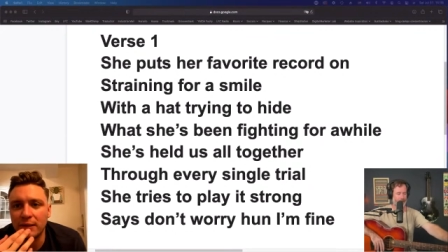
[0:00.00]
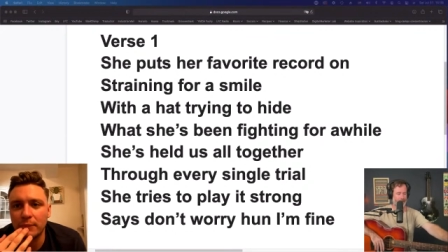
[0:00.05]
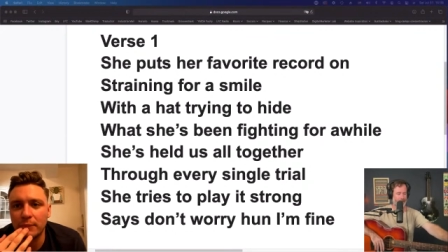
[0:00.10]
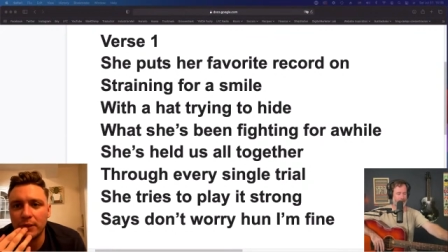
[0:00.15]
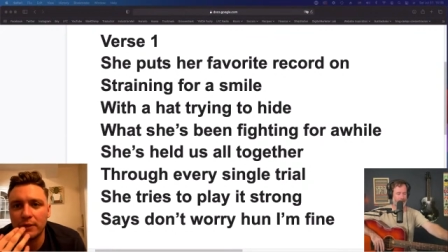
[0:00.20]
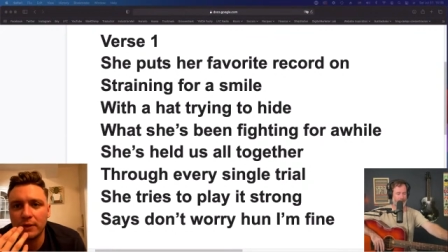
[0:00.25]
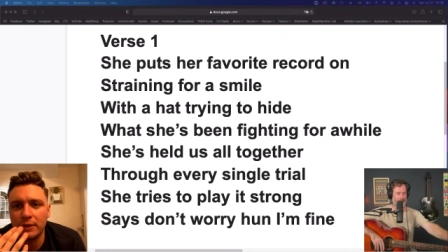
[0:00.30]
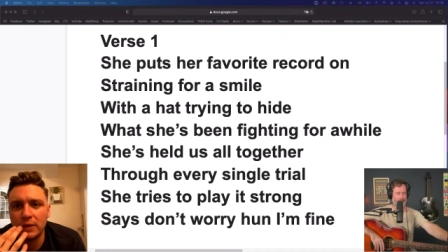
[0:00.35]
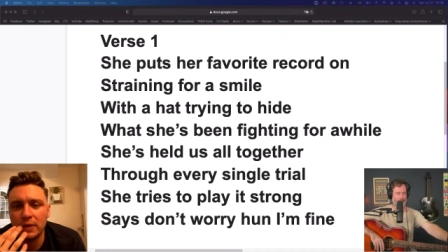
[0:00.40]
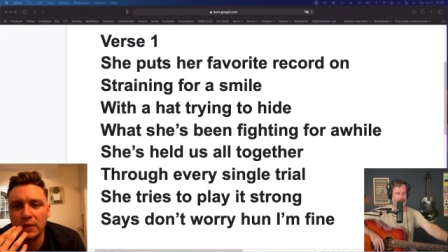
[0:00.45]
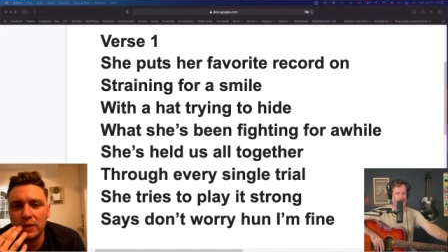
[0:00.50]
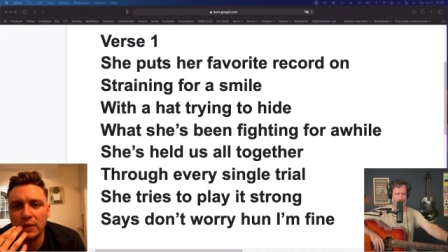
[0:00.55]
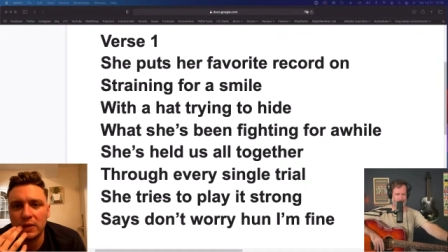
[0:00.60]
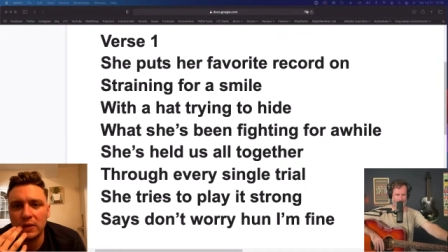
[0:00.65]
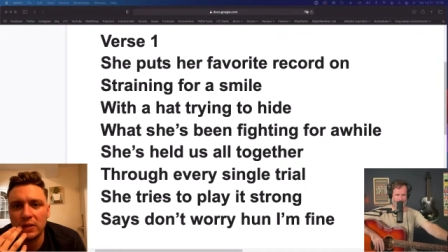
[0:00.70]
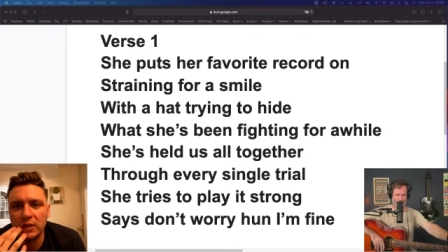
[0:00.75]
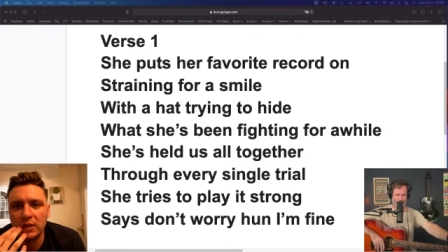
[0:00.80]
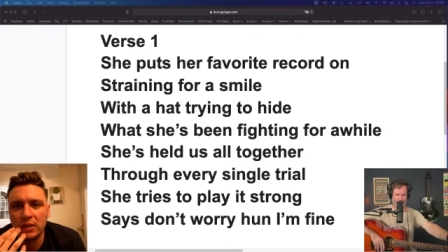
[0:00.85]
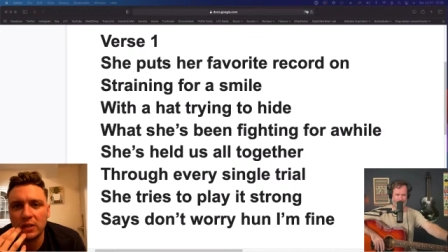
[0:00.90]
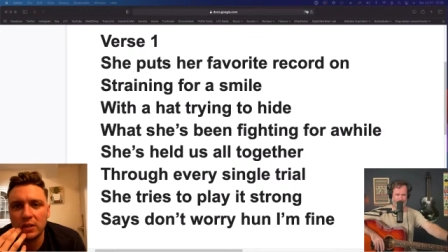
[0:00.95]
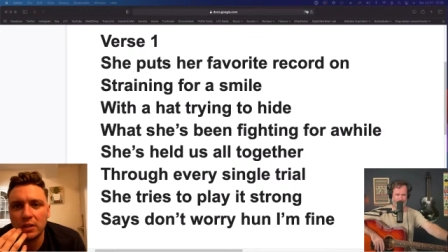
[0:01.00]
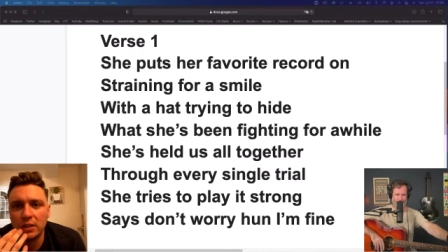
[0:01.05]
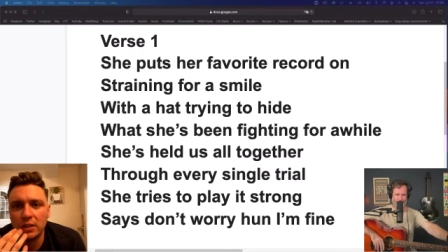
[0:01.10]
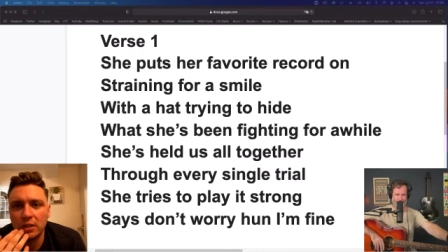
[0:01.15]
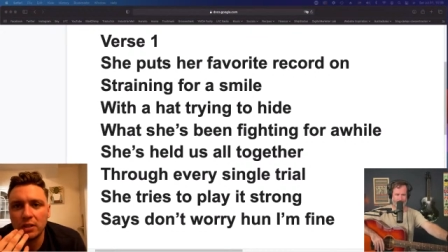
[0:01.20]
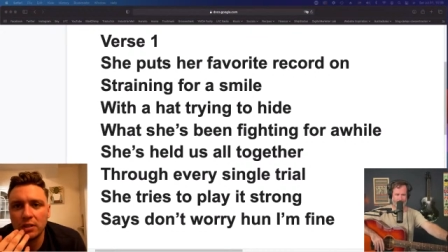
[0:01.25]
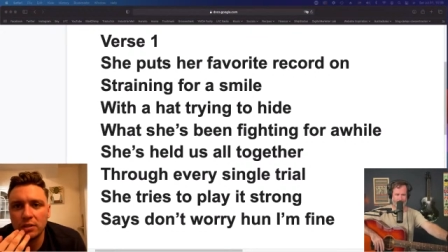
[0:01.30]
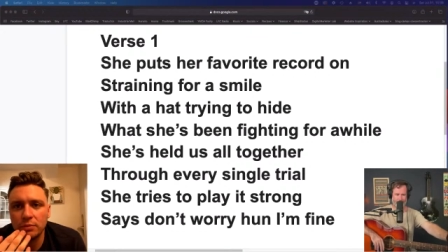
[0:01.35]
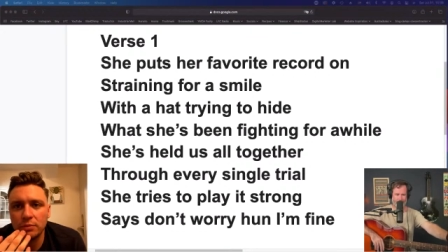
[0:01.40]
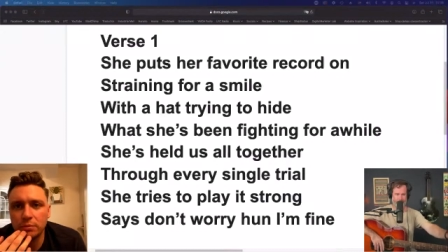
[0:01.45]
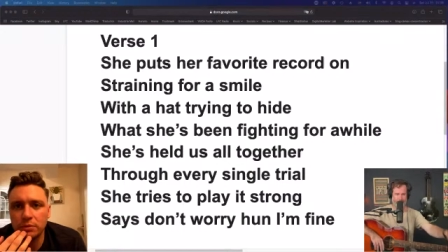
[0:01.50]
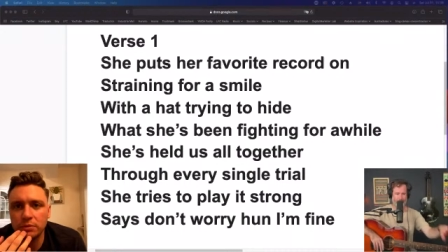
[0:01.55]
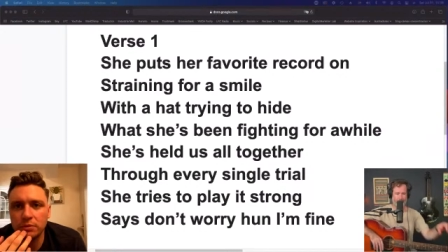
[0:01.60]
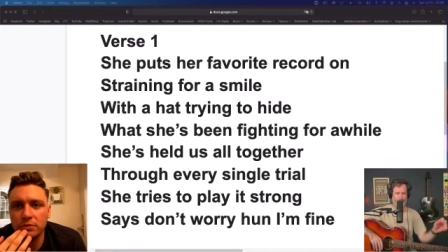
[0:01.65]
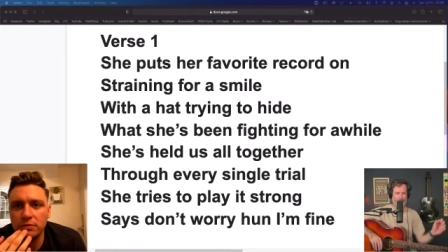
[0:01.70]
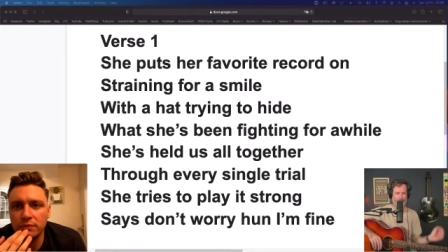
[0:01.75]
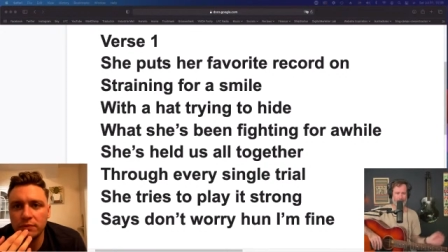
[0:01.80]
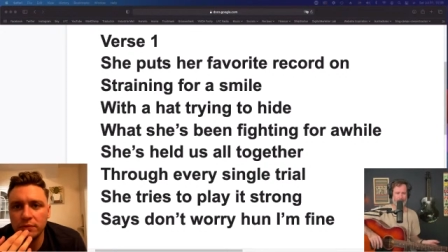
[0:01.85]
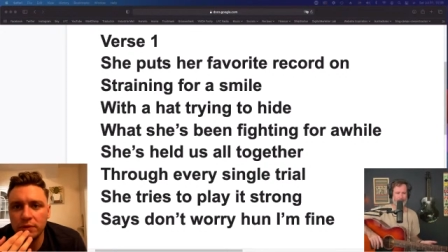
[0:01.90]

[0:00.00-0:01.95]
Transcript: line, but put